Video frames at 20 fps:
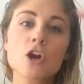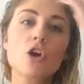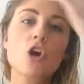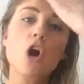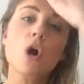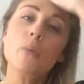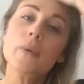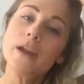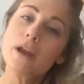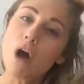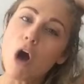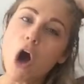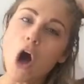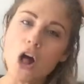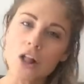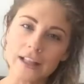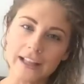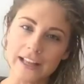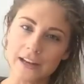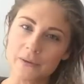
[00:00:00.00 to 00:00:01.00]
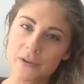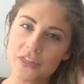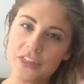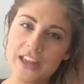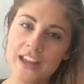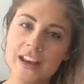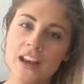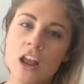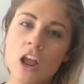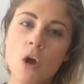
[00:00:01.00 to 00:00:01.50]
Going all in with
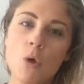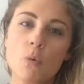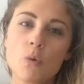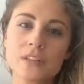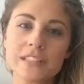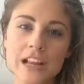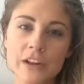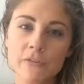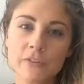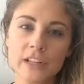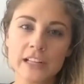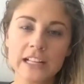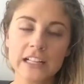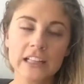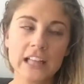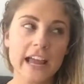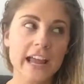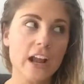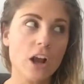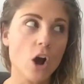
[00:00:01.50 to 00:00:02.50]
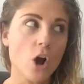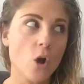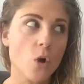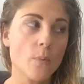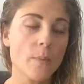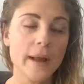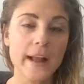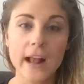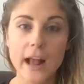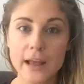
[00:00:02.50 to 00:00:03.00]
it was I really like, oh
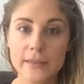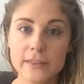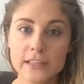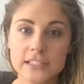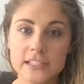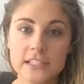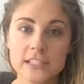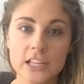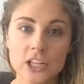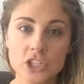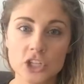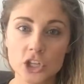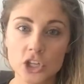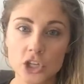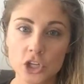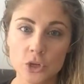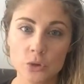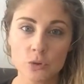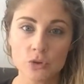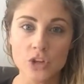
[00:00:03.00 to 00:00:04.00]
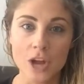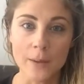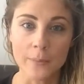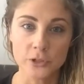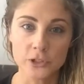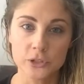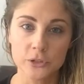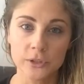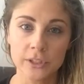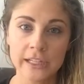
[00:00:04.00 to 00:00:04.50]
my God, this is such a huge
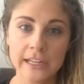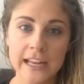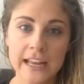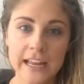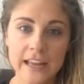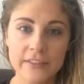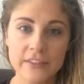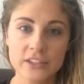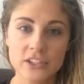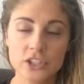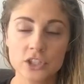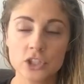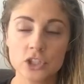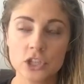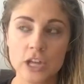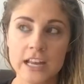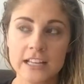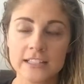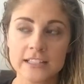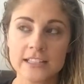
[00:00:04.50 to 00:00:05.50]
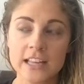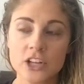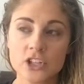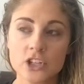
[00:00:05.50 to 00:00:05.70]
opportunity and it's